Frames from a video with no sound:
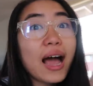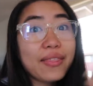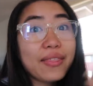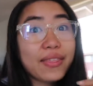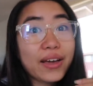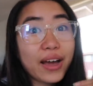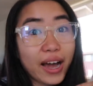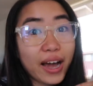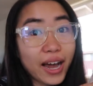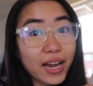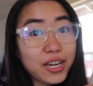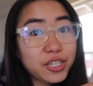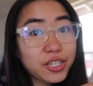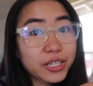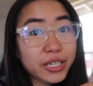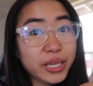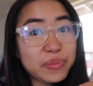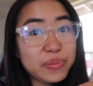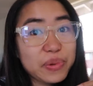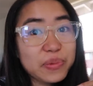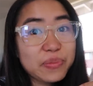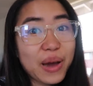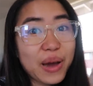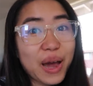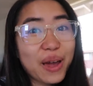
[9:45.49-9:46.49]
that I should
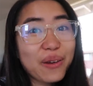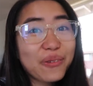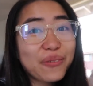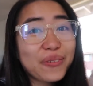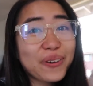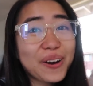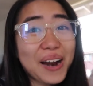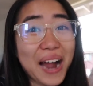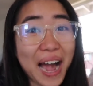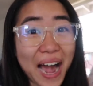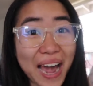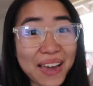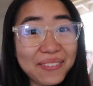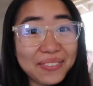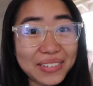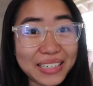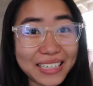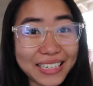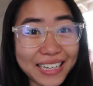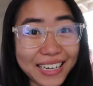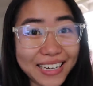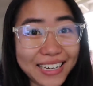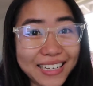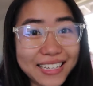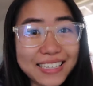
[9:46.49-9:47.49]
keep in mind for Ivy
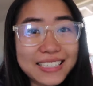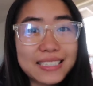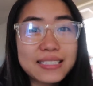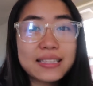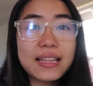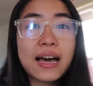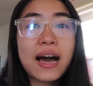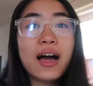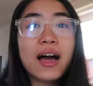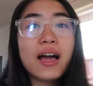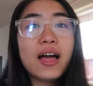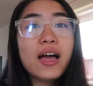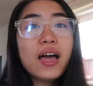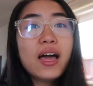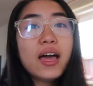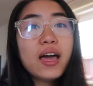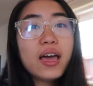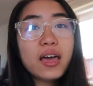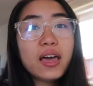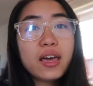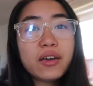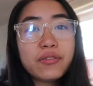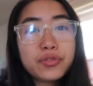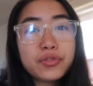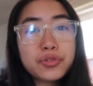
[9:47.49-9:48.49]
Day, is that
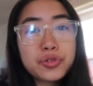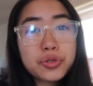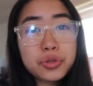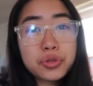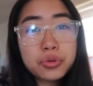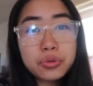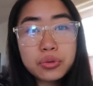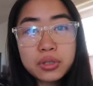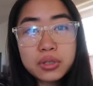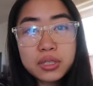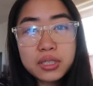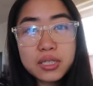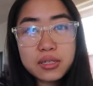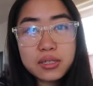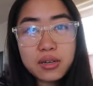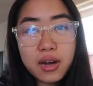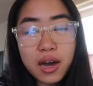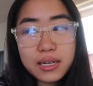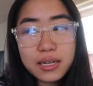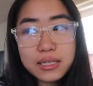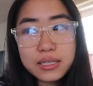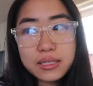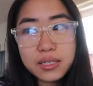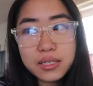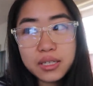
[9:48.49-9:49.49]
if a school does
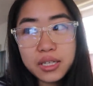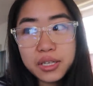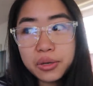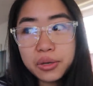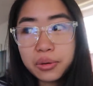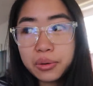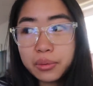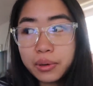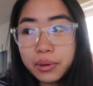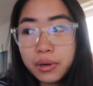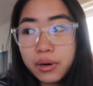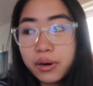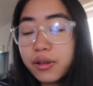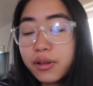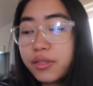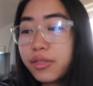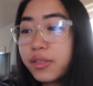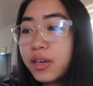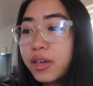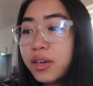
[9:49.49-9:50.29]
not see your worth,